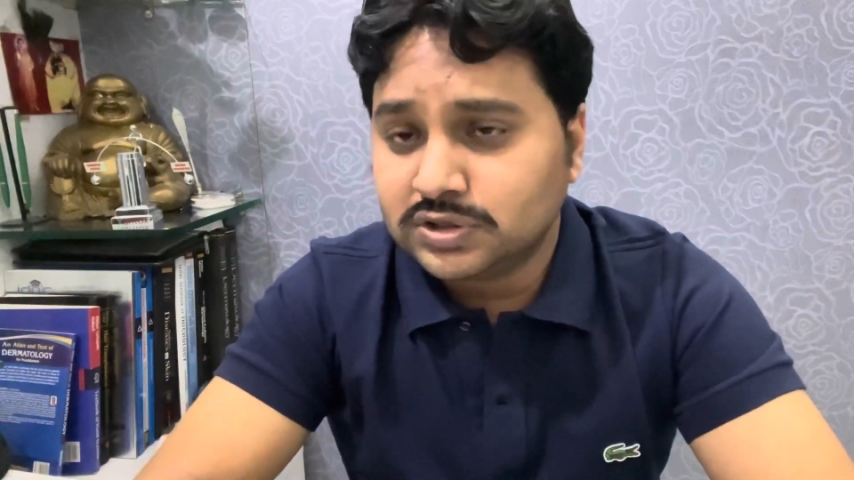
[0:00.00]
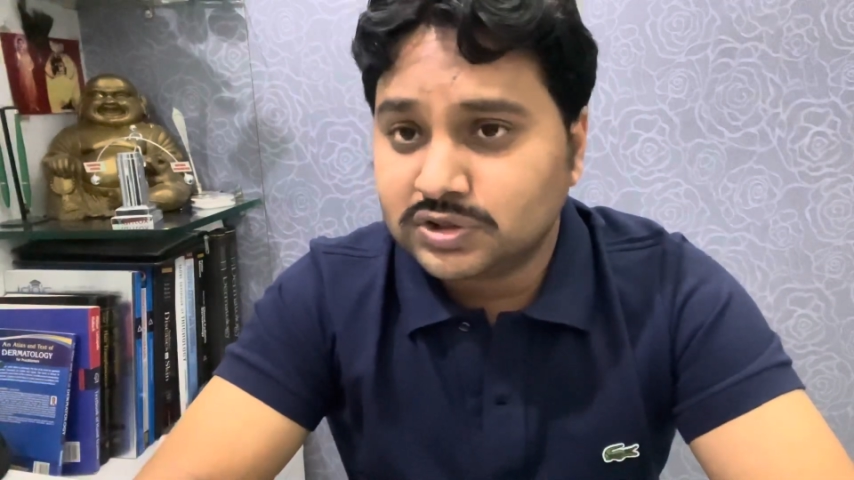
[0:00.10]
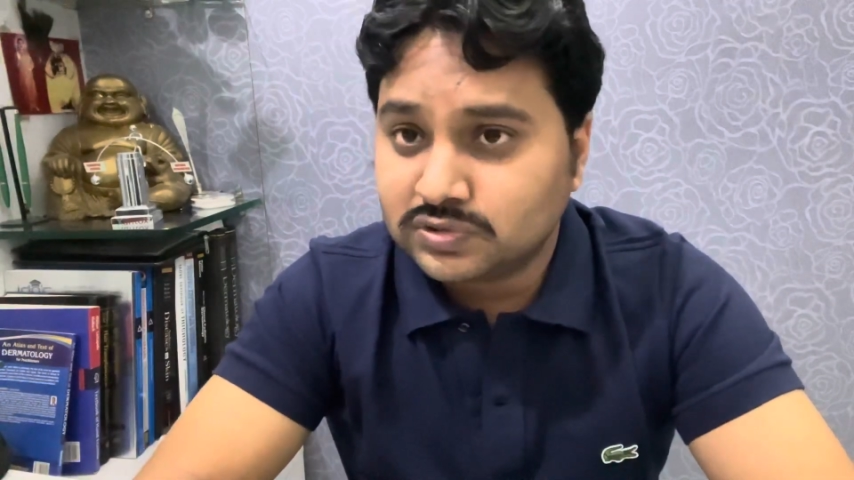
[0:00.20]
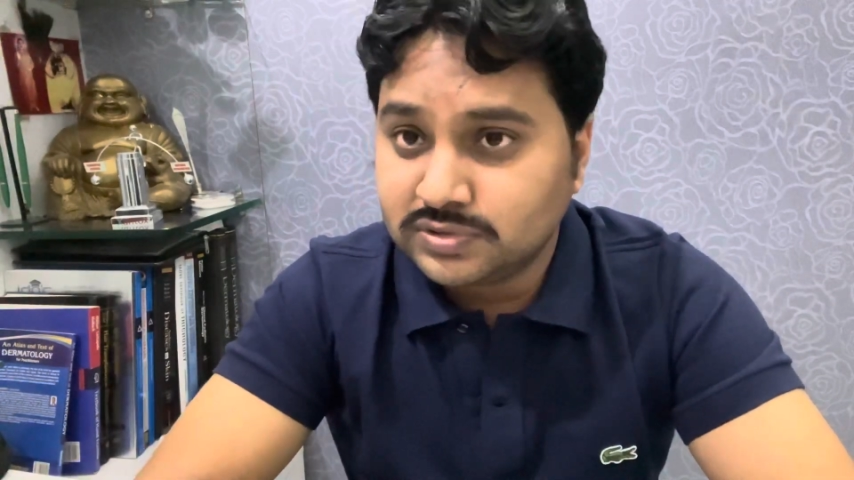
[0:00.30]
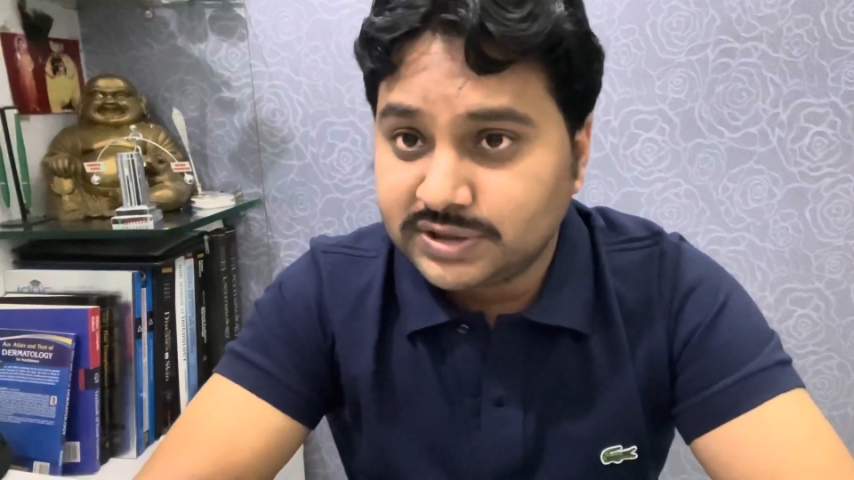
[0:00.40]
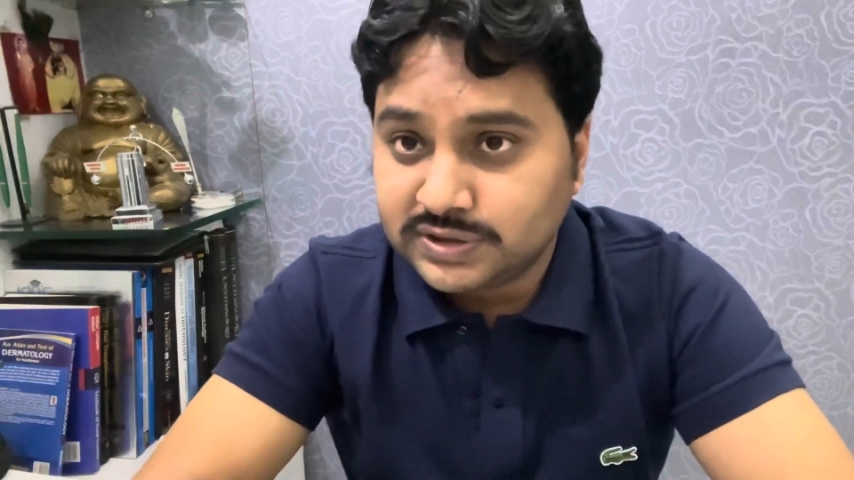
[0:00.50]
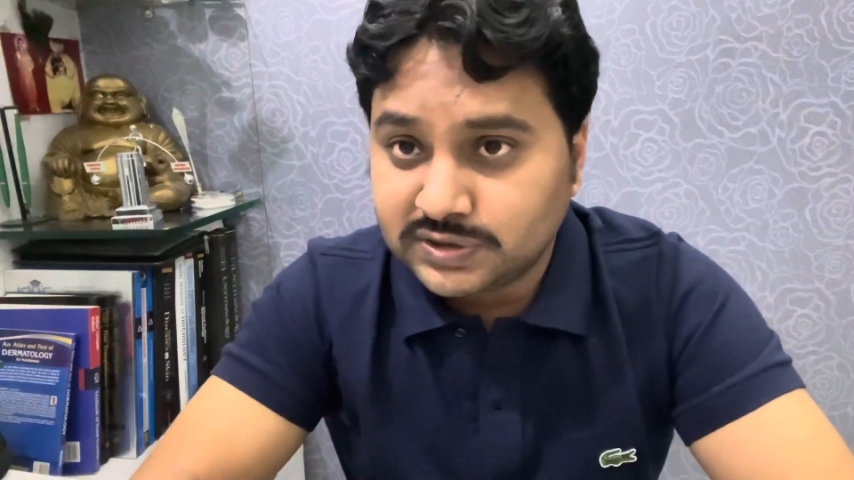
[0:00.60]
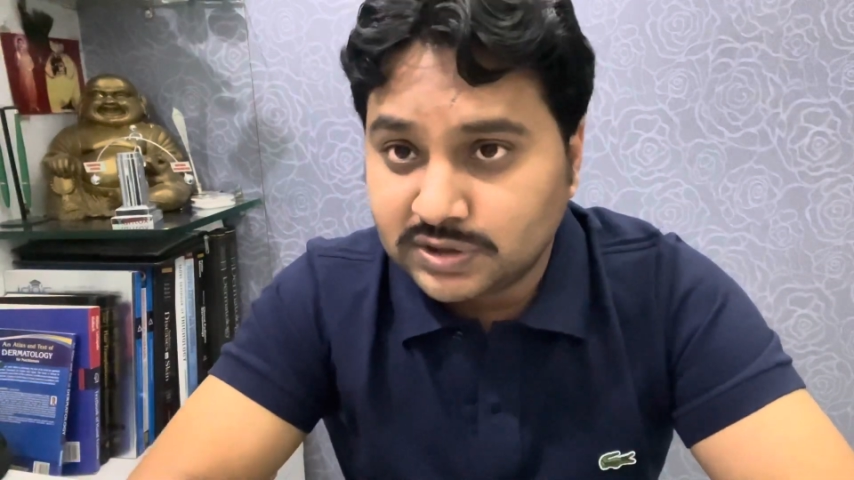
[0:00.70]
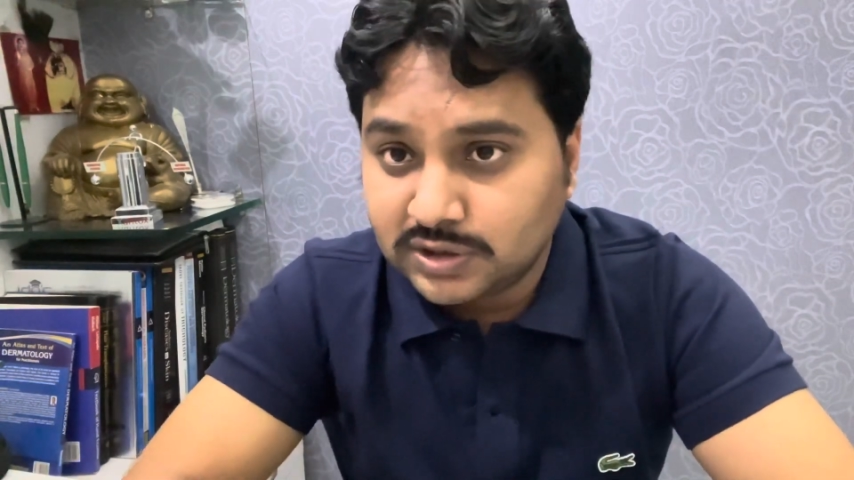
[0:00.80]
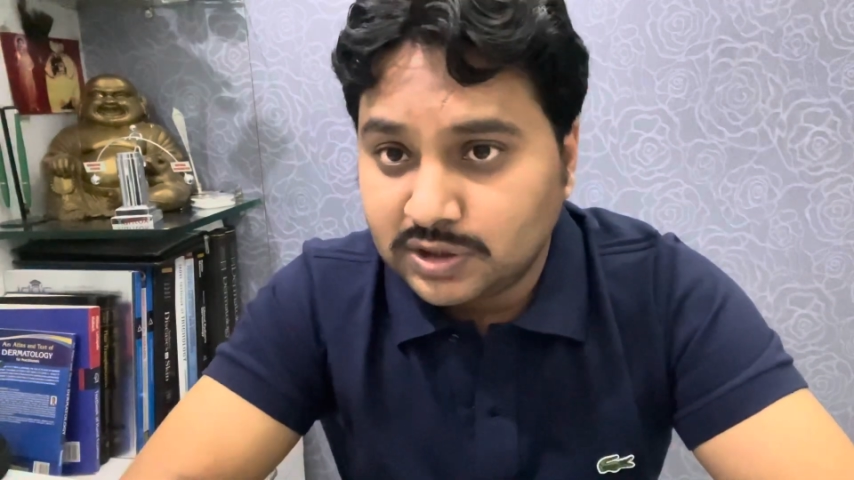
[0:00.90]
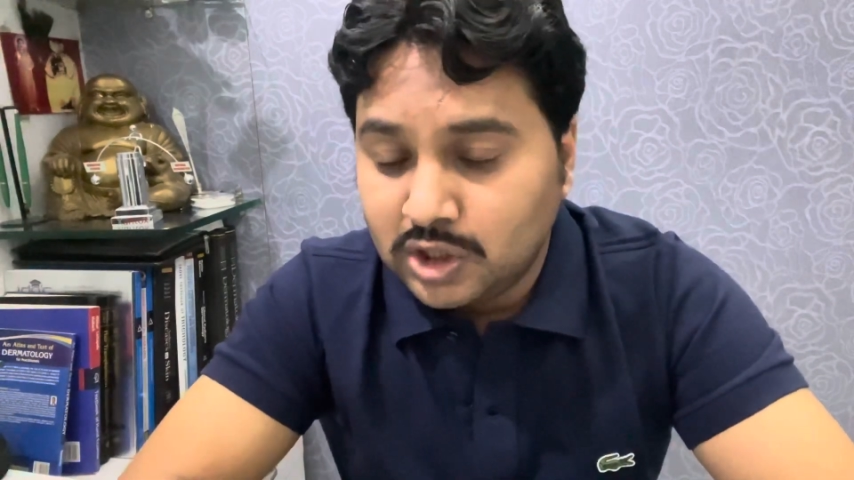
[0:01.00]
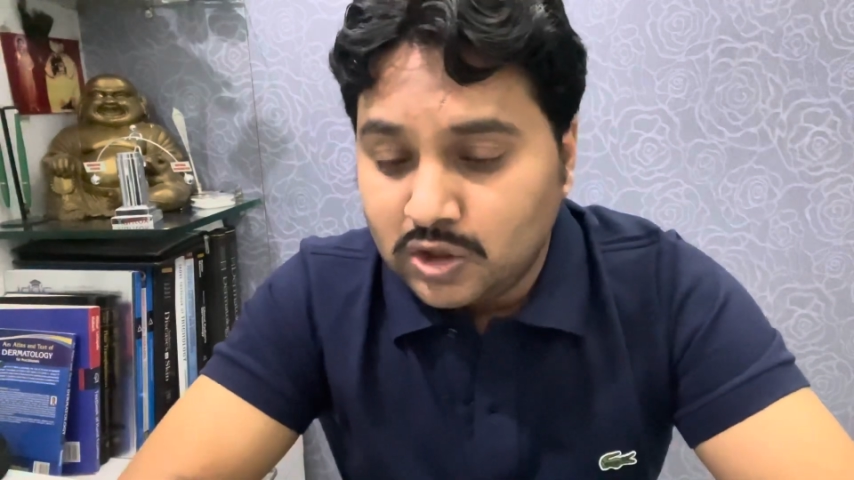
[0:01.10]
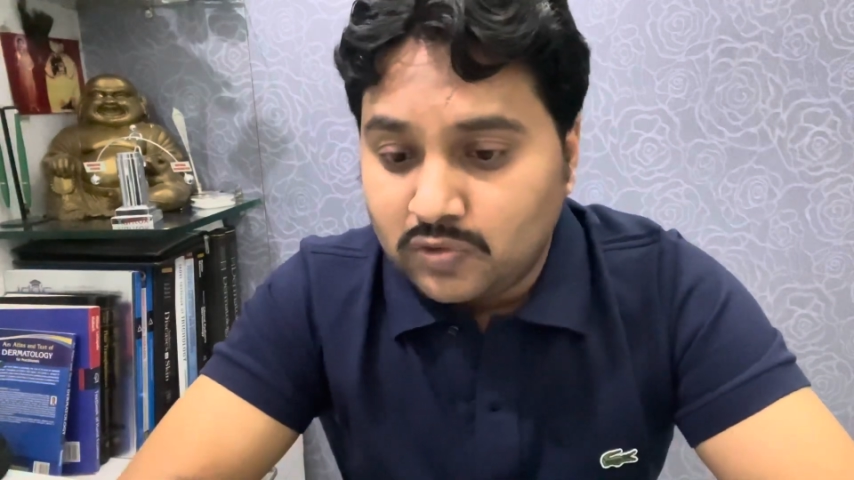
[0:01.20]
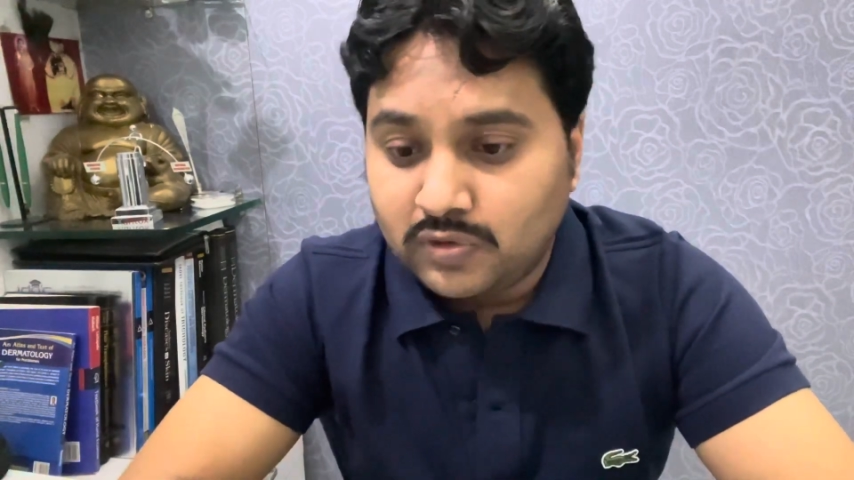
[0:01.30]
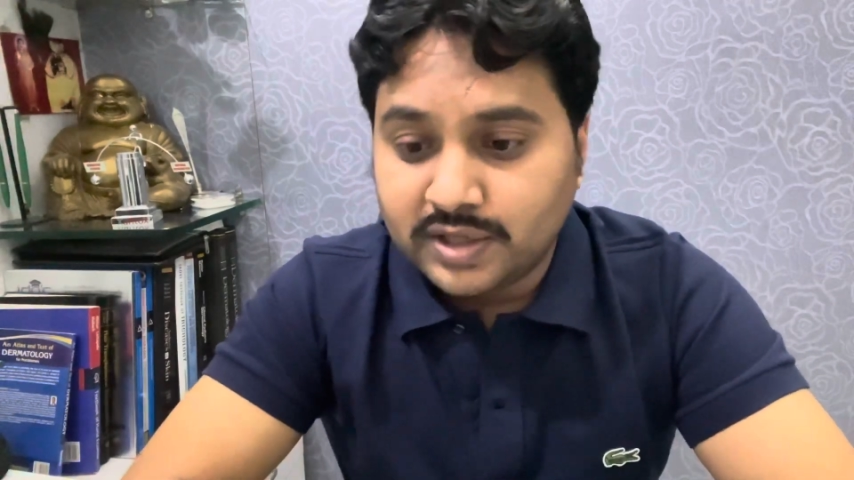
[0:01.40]
students
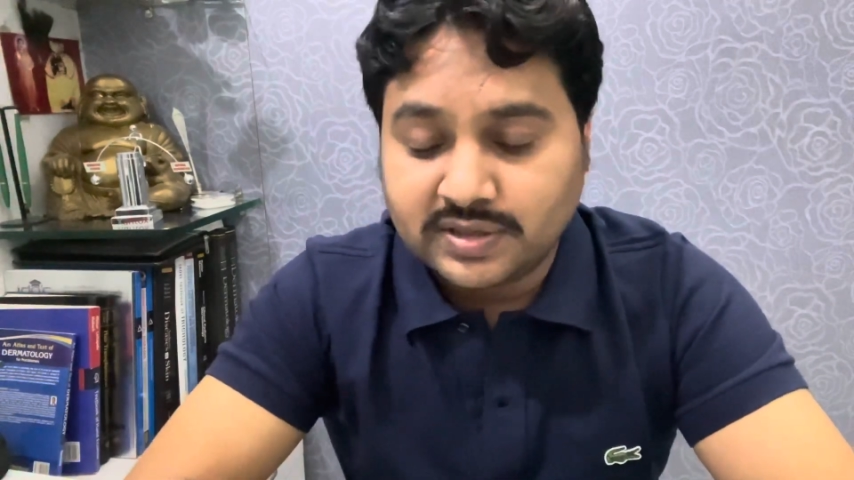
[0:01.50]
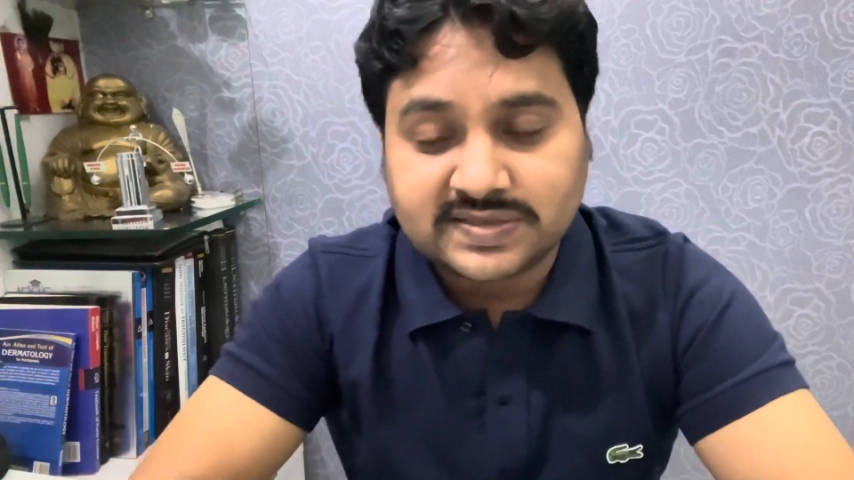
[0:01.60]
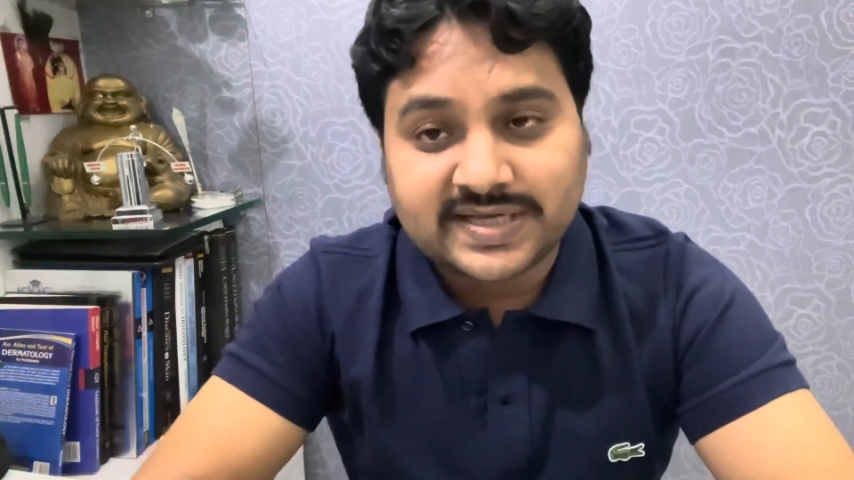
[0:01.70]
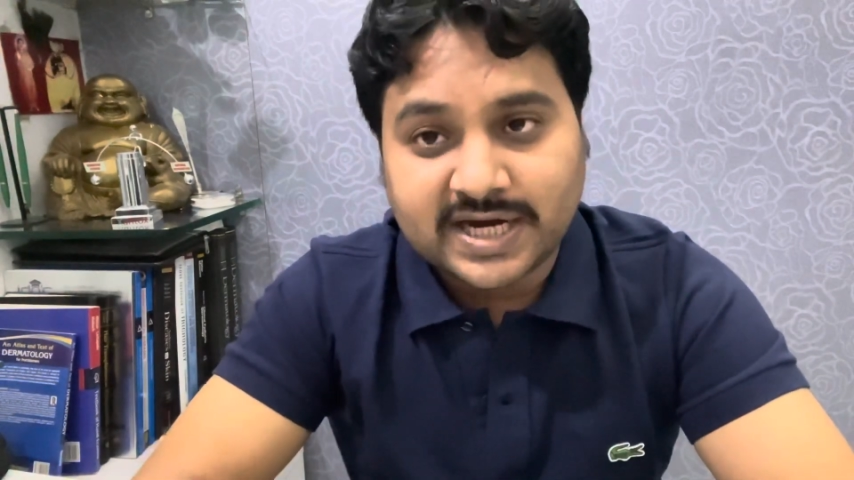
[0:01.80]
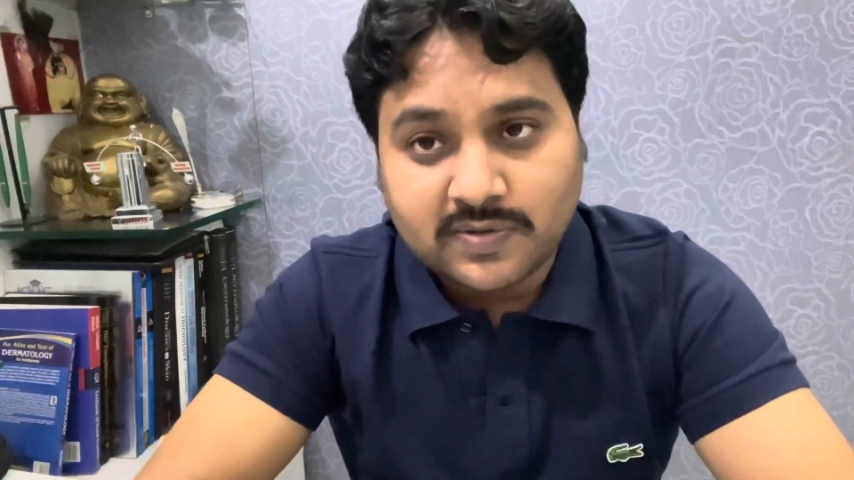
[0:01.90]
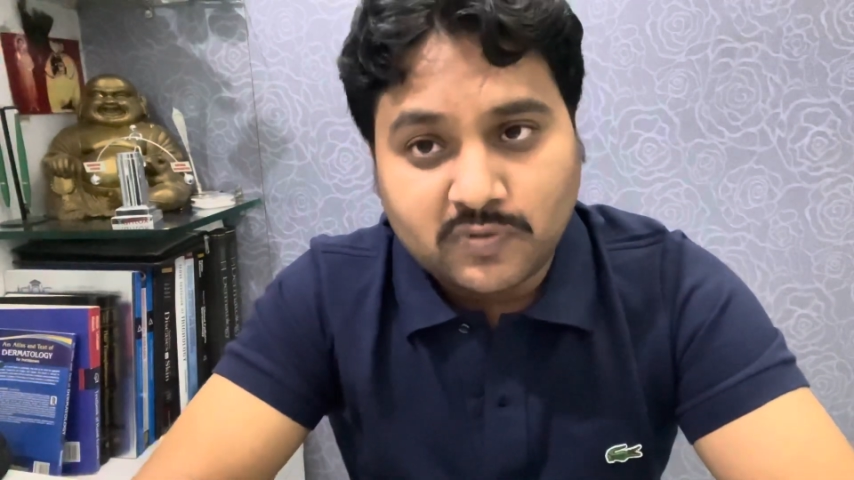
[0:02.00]
who are in the second